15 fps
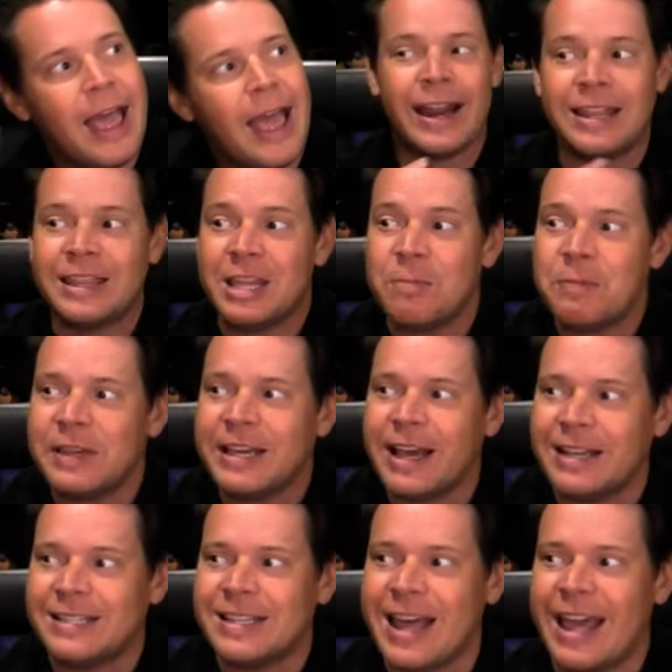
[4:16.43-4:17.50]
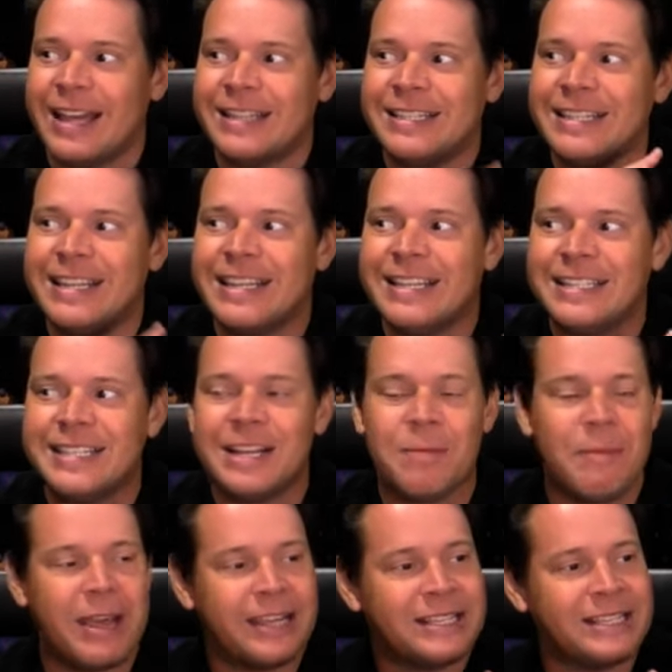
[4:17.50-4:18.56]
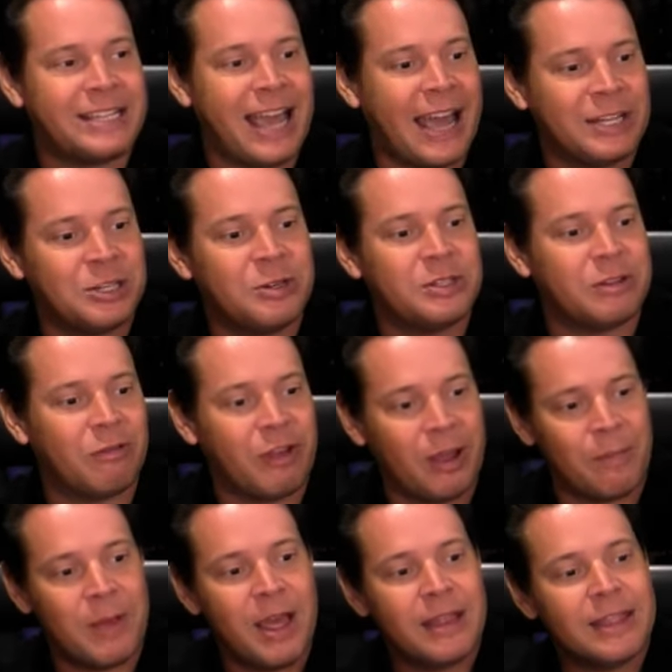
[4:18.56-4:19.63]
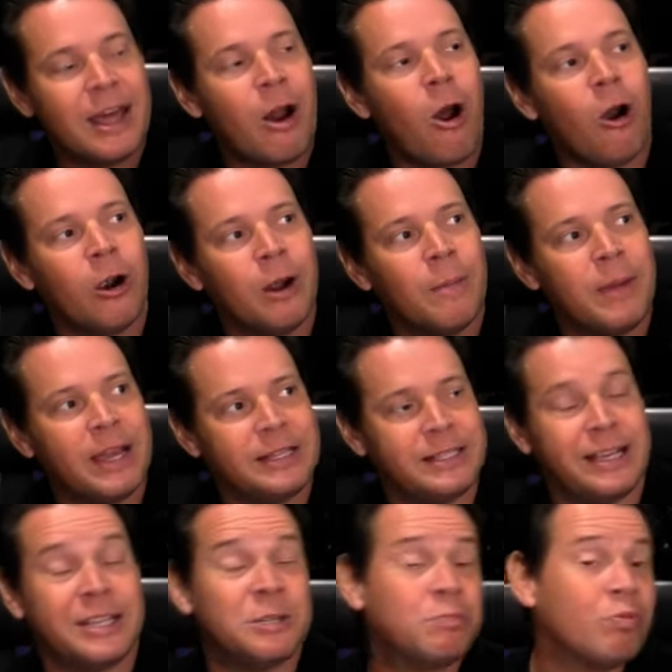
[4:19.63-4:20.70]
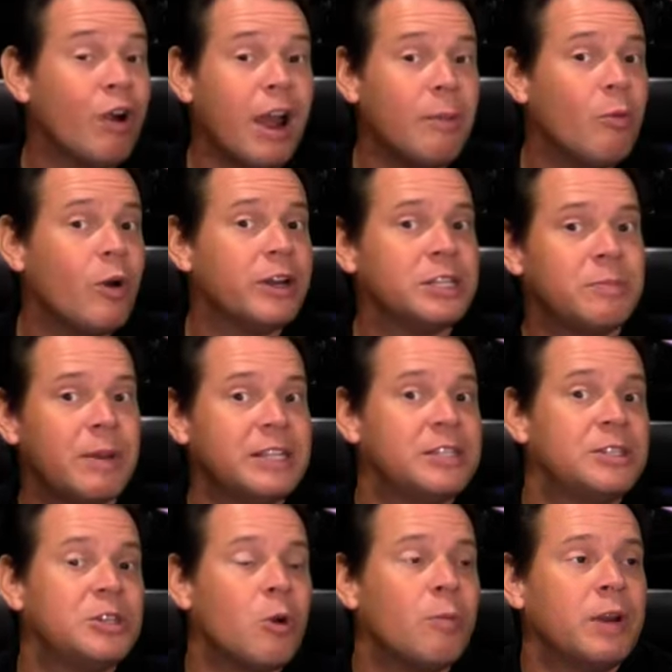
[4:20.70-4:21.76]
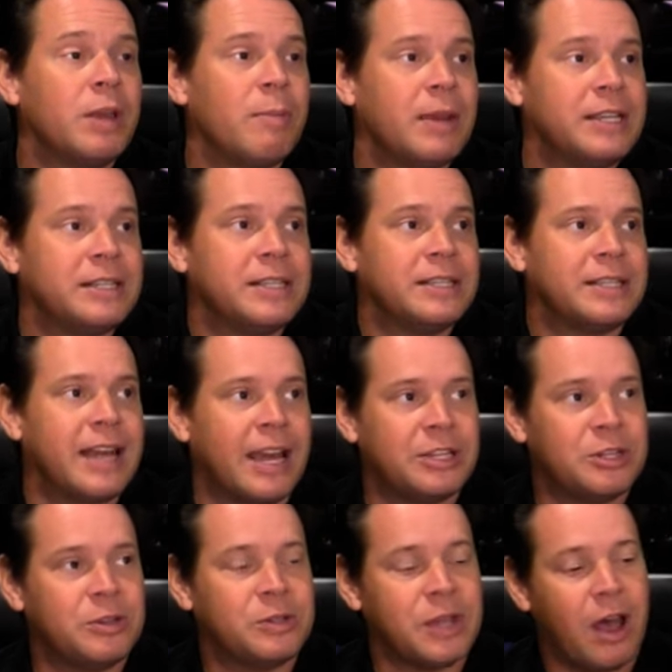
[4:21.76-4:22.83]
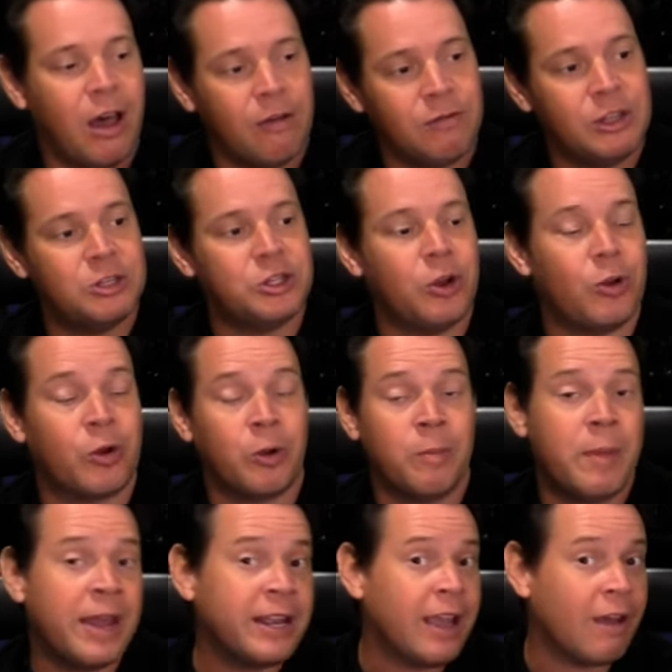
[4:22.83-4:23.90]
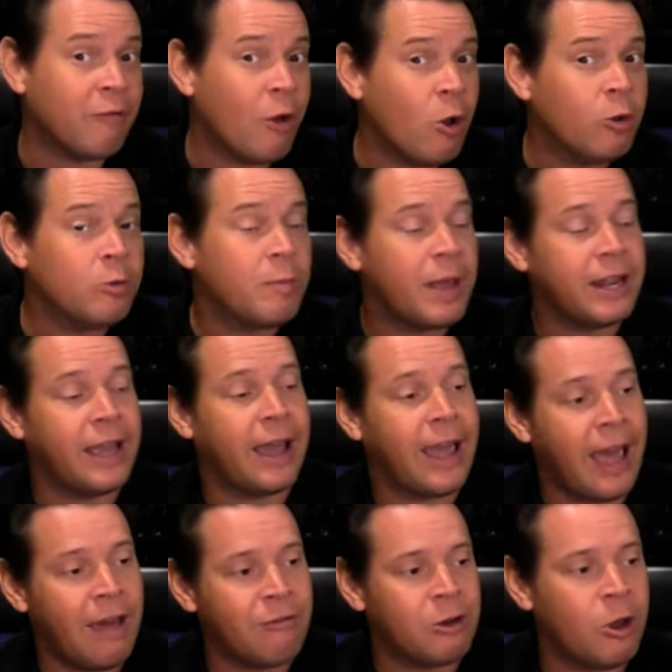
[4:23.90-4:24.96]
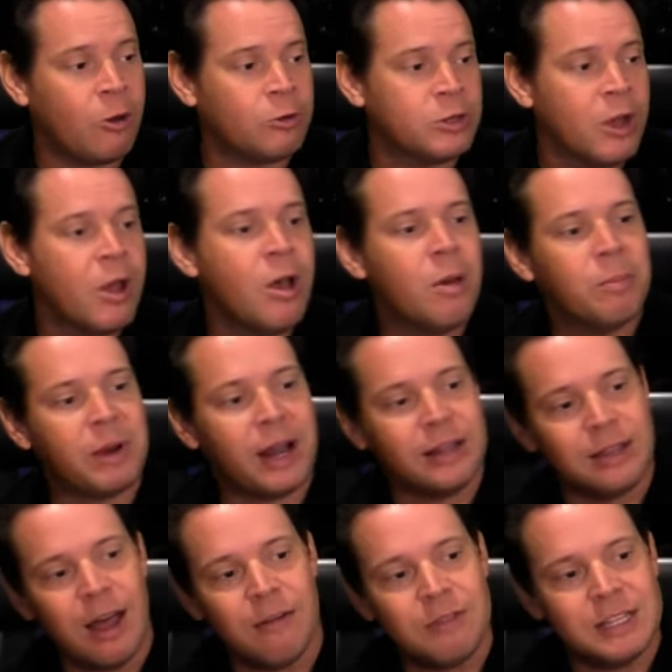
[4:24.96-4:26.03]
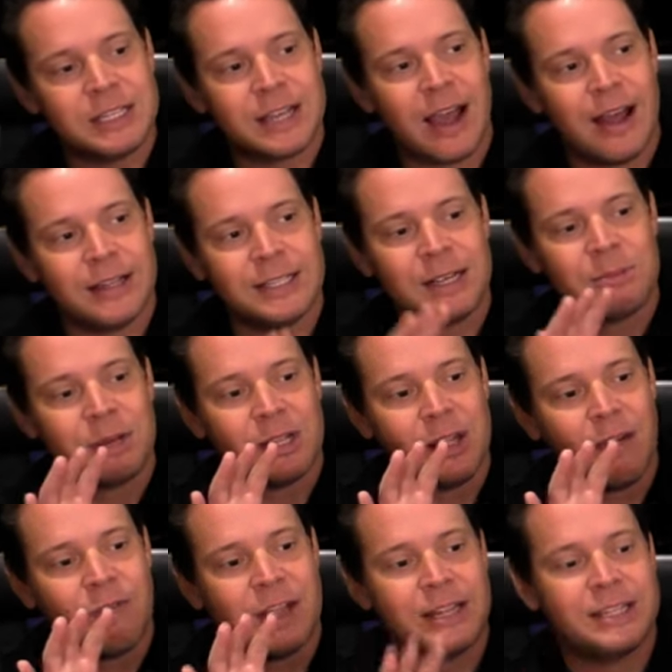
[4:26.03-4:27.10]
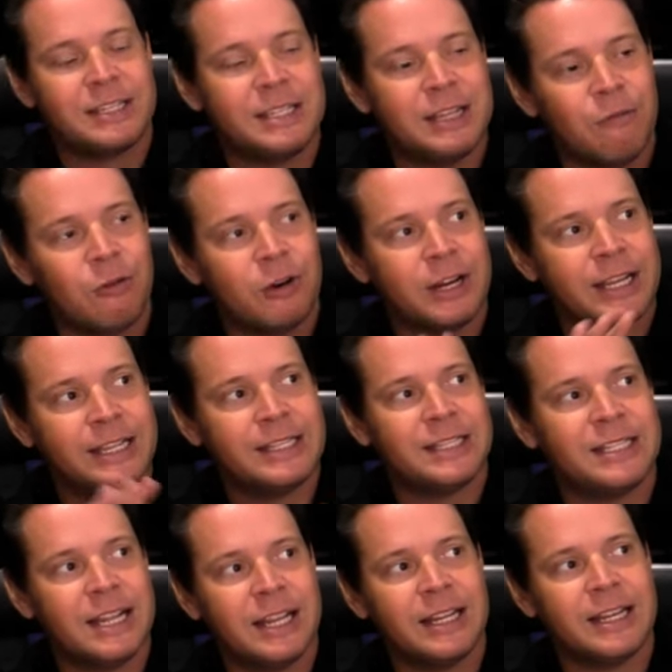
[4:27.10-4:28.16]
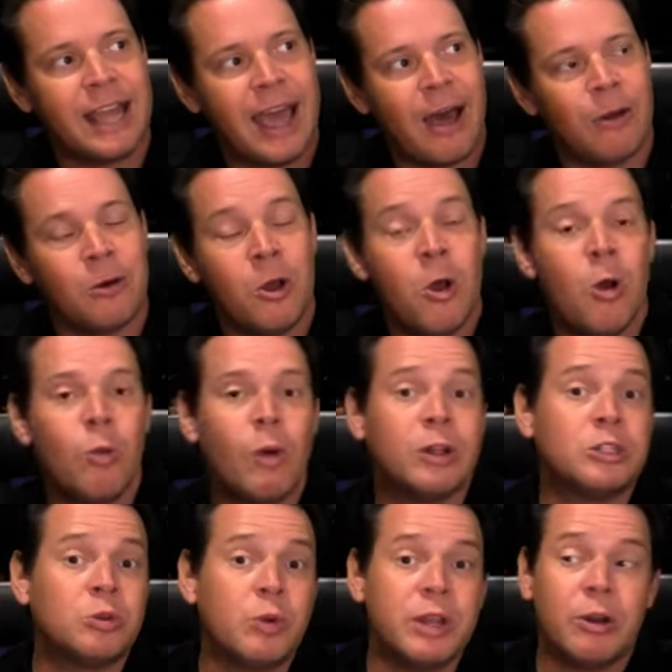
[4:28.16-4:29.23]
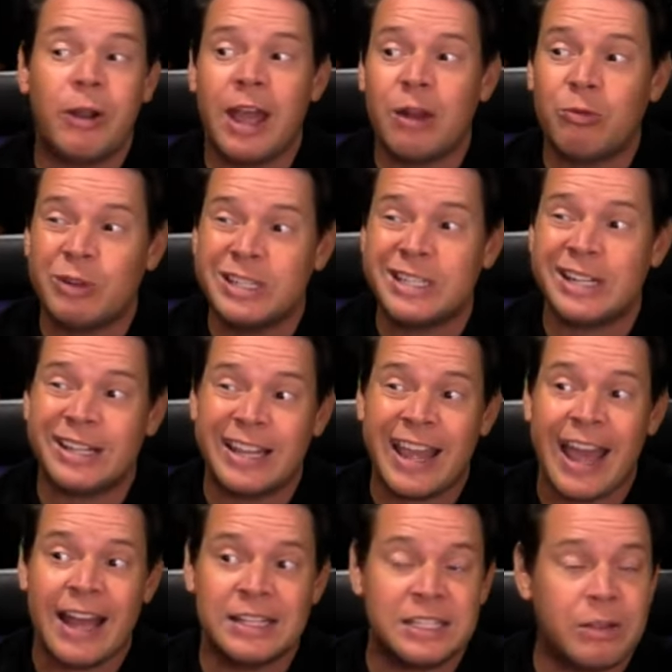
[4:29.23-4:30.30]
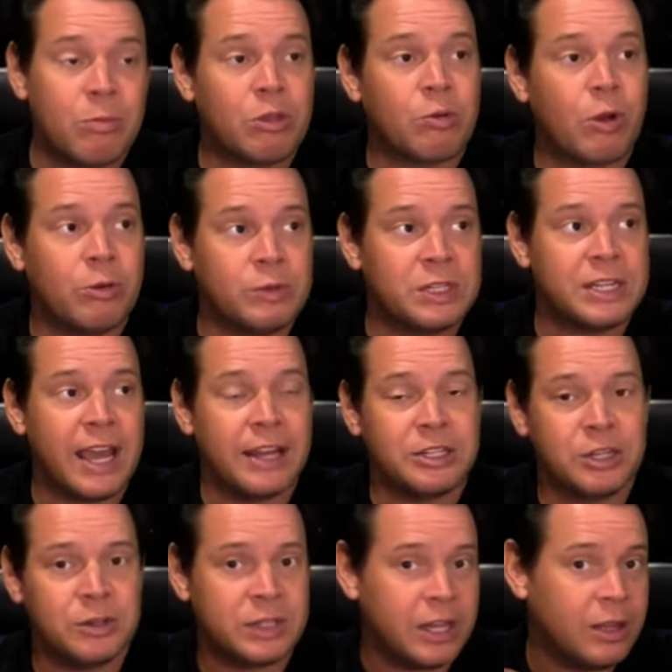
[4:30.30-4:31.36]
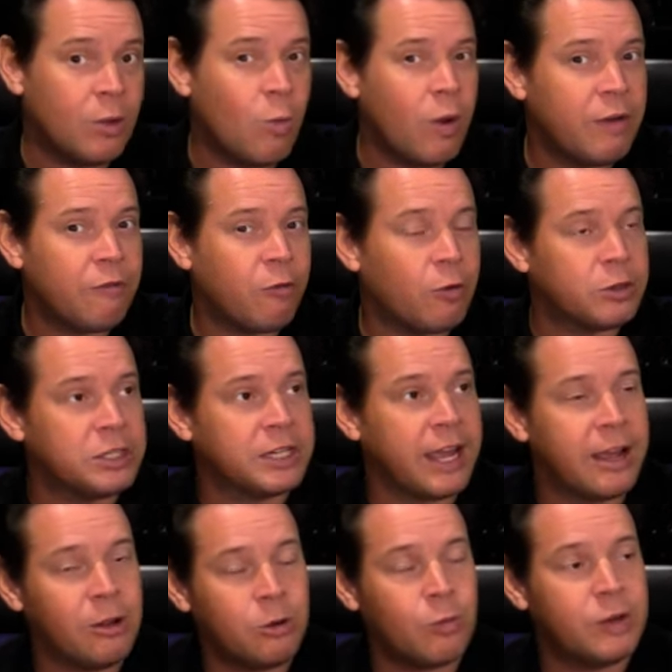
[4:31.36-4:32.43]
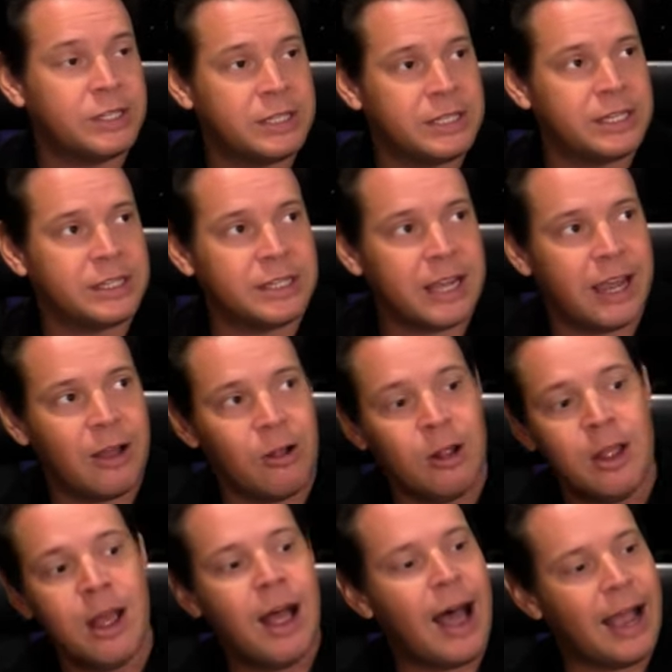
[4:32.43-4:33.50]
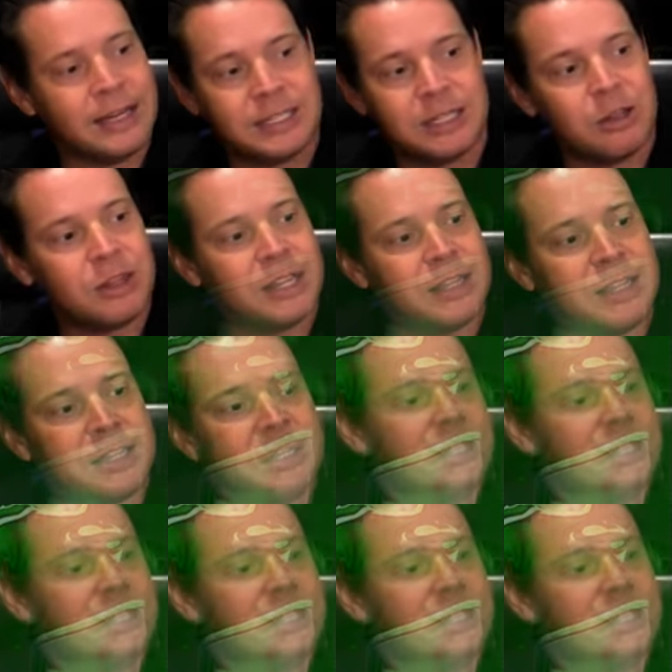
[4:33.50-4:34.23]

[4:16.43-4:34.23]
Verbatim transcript: And I think because of that, it's easy to make statues of him that are amazing, because Prime 1 has made so many amazing statues of the Joker. Many I've owned, many I haven't owned, but I love this concept. I love that it's different. He's sitting down. While Tweeterhead recently had some throne statues in the 1/4 scale and 1/6 scale, I still think